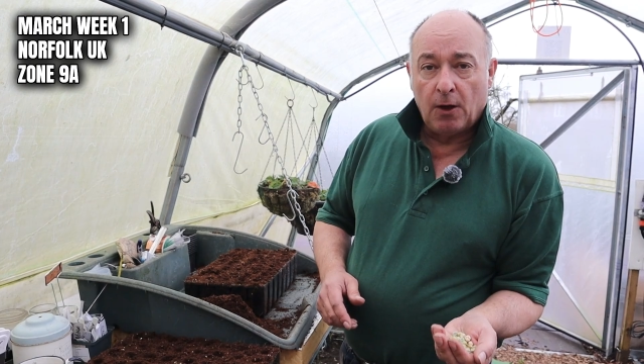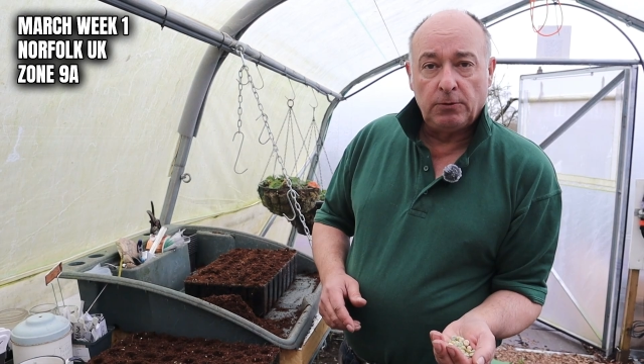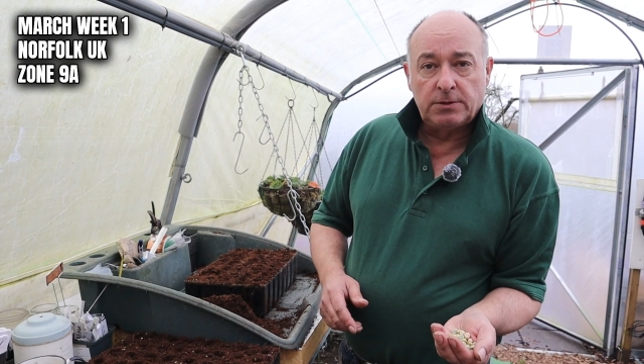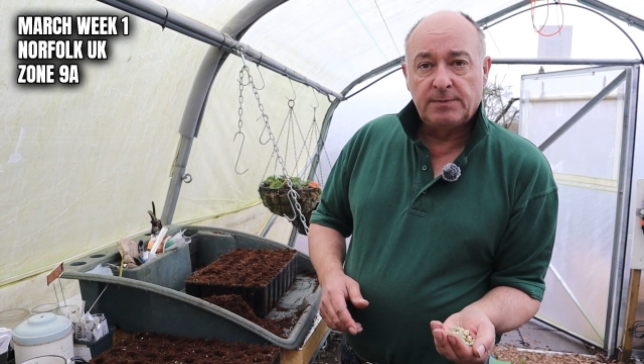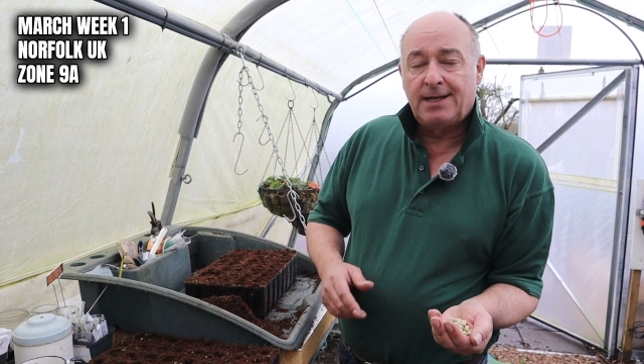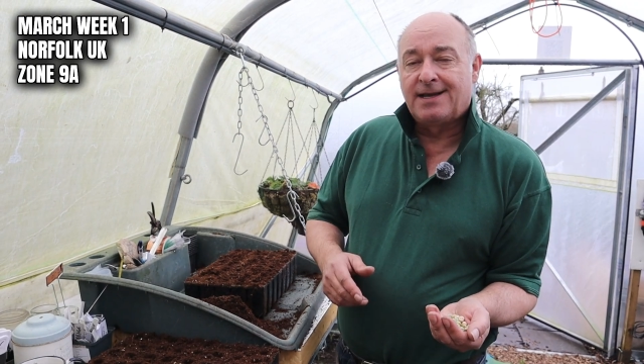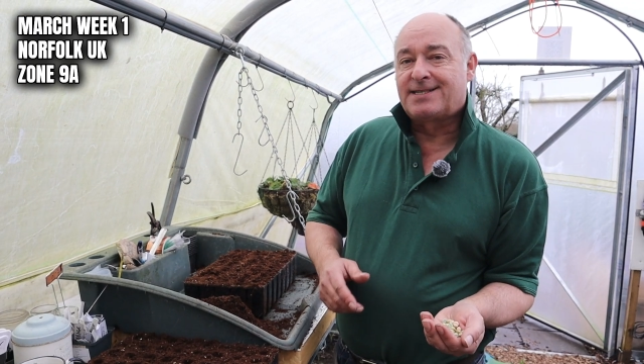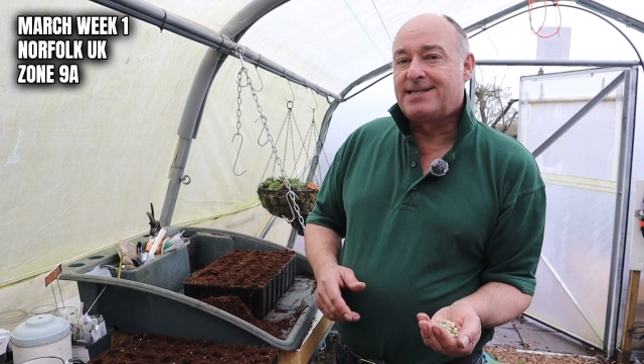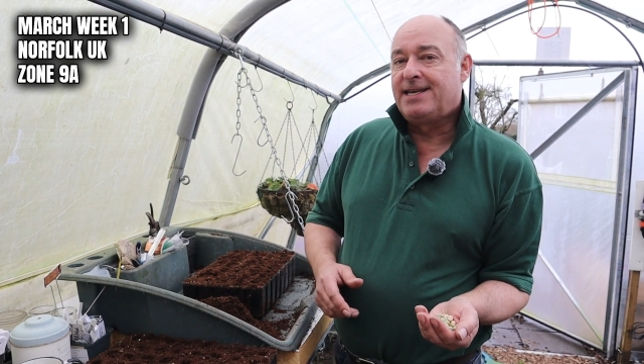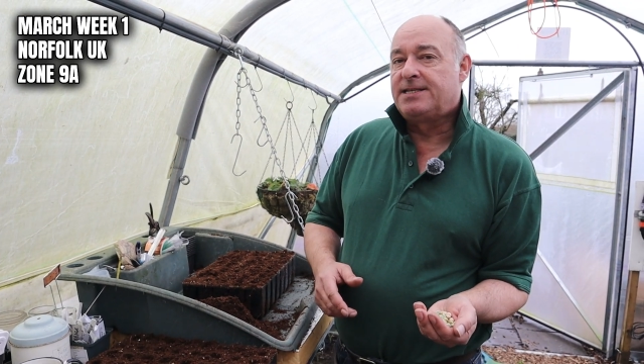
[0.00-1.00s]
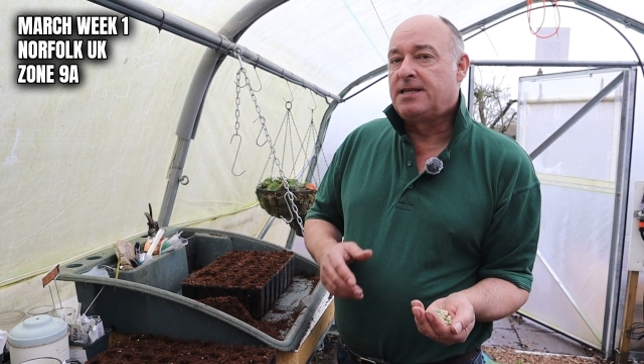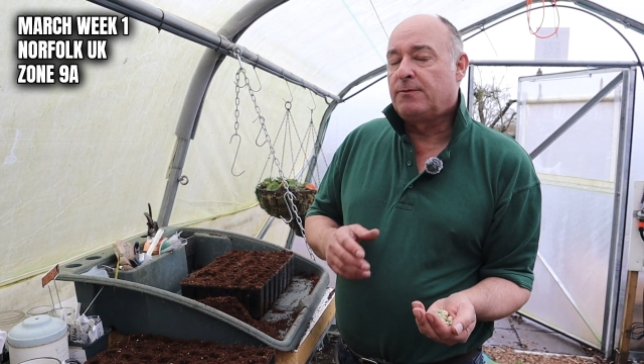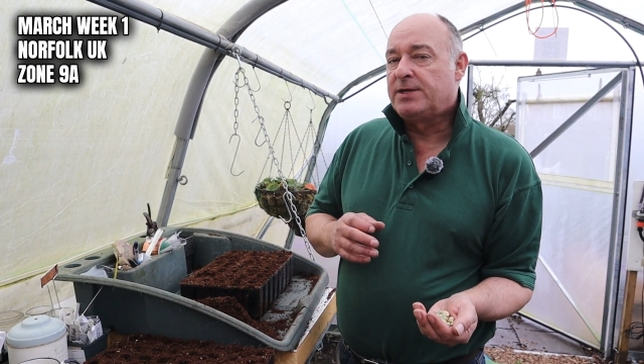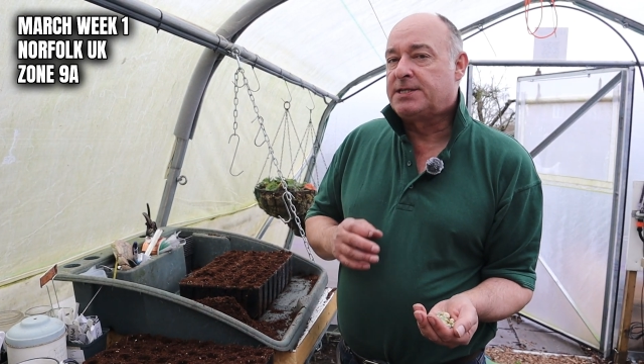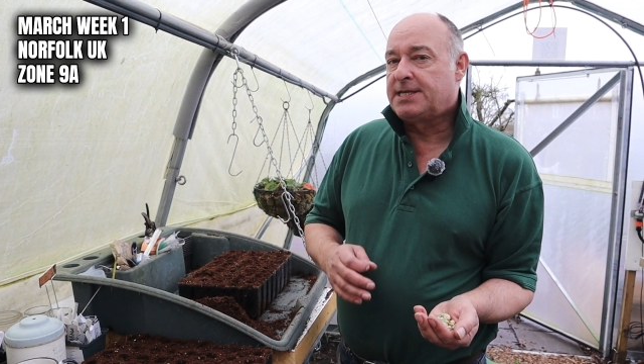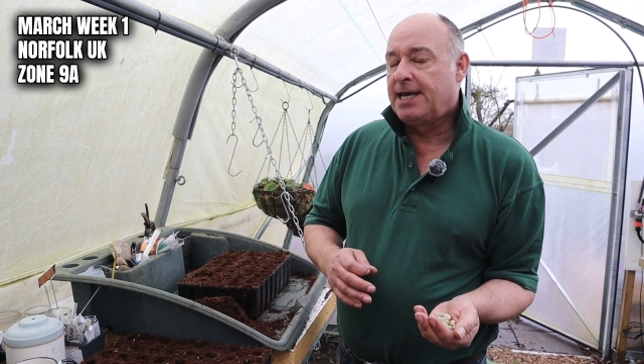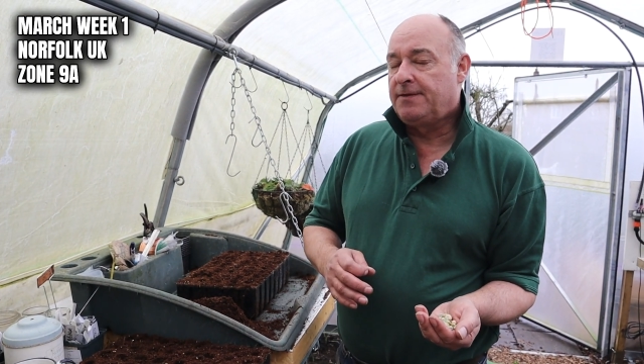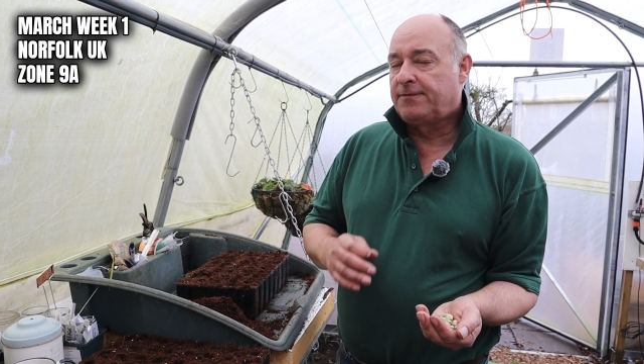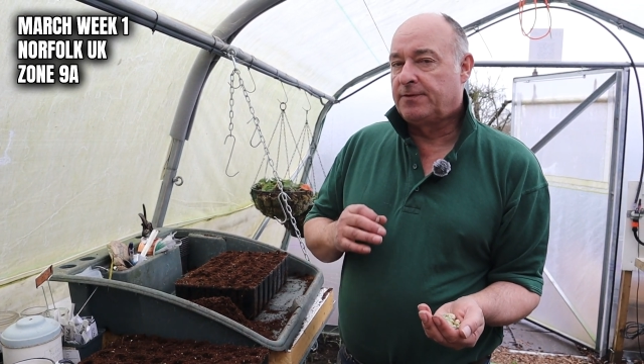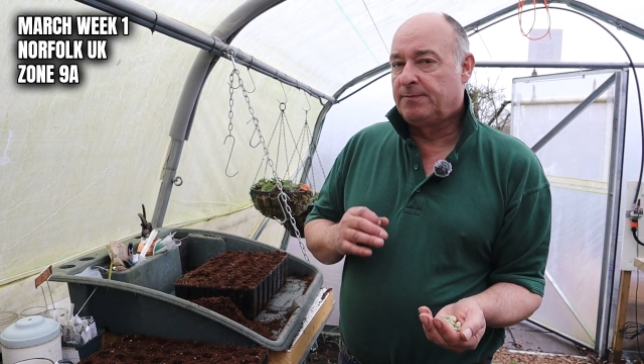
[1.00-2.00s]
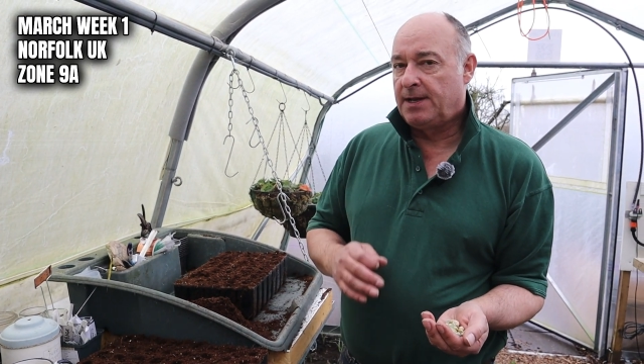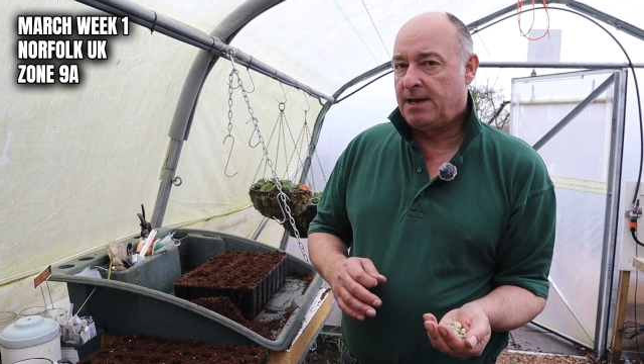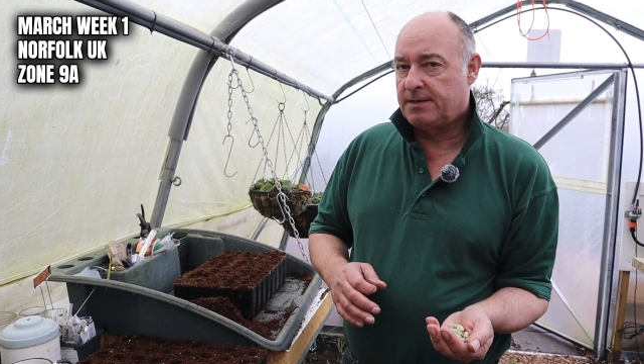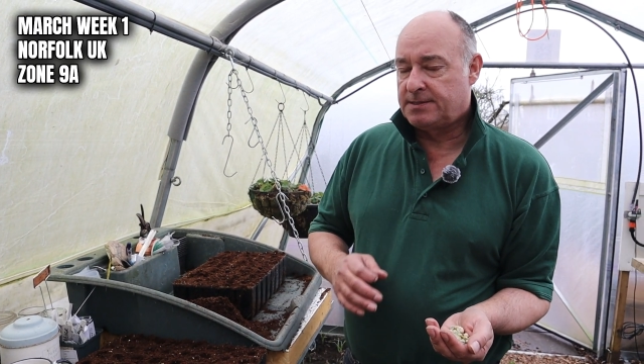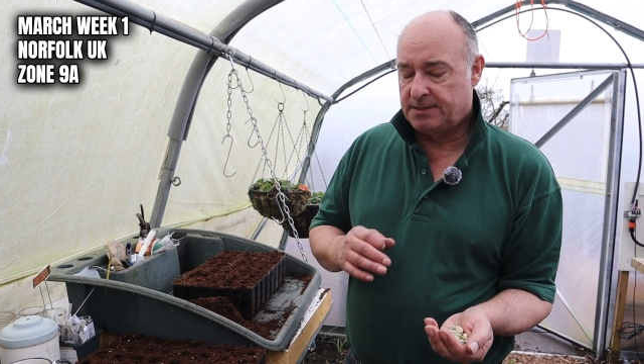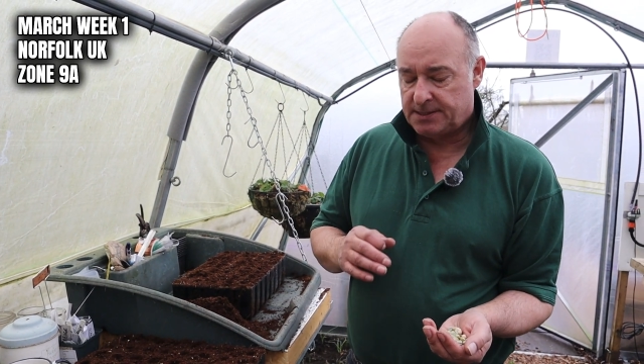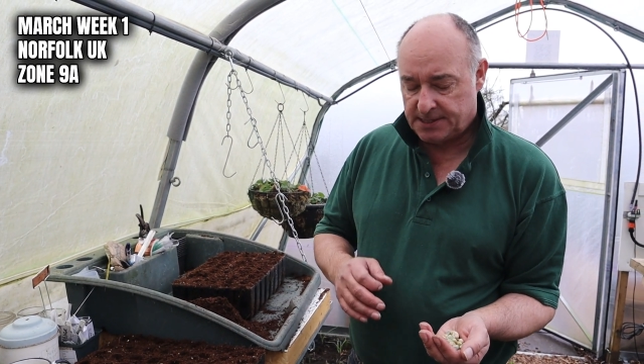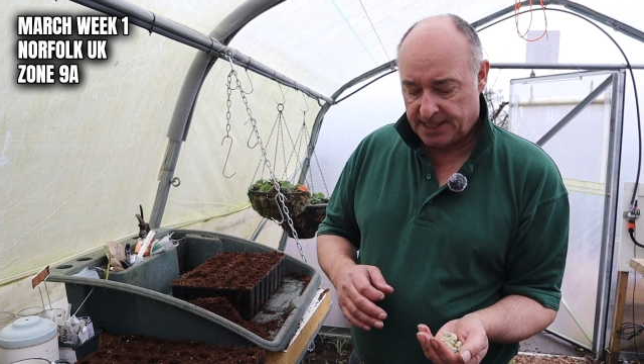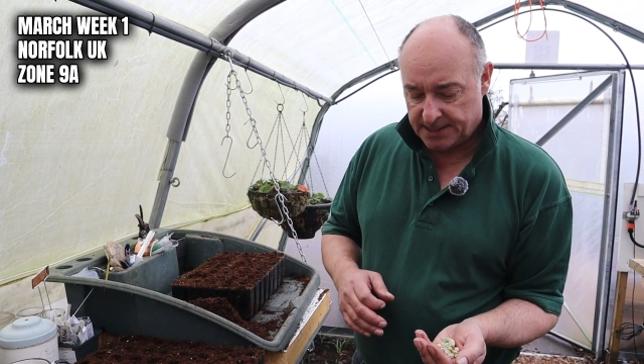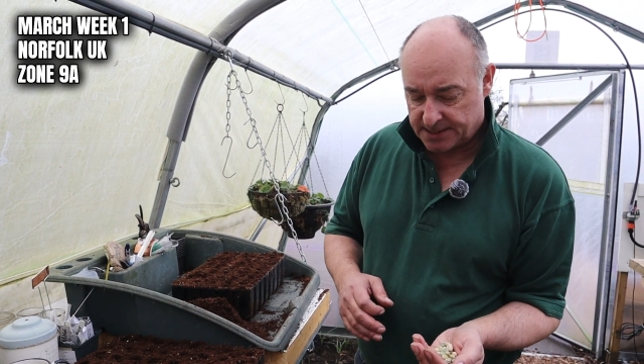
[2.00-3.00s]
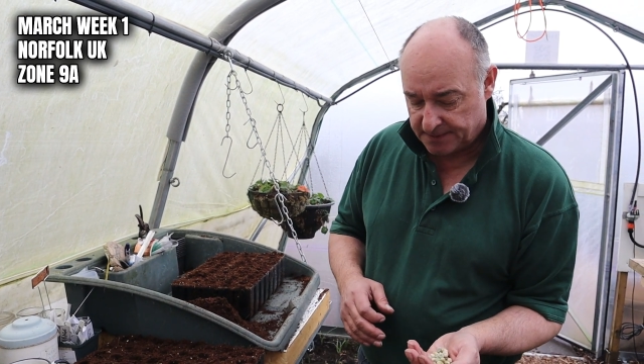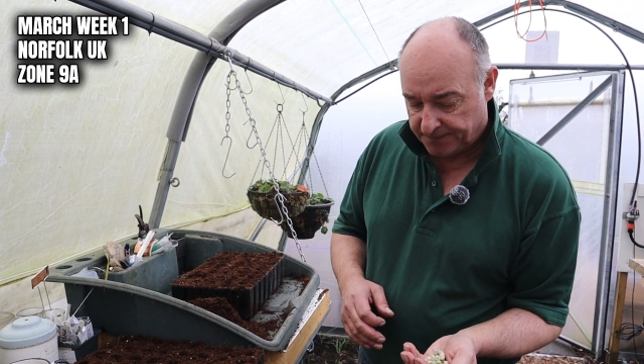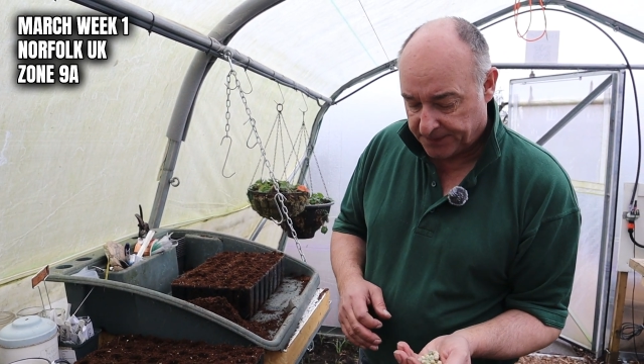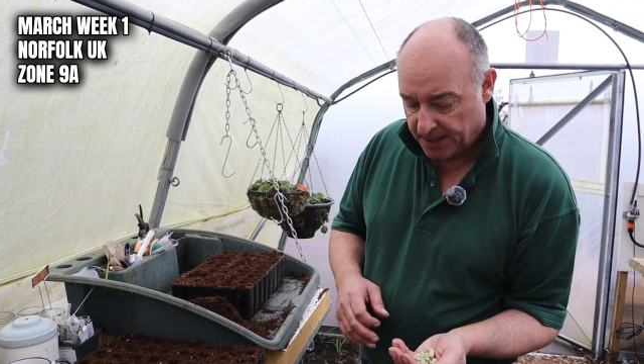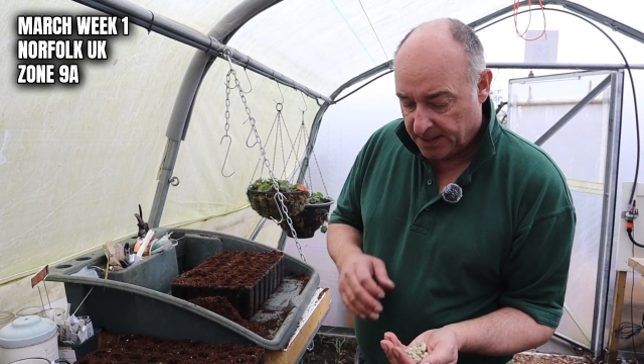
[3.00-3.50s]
The alderman are seeds that we saved from last season,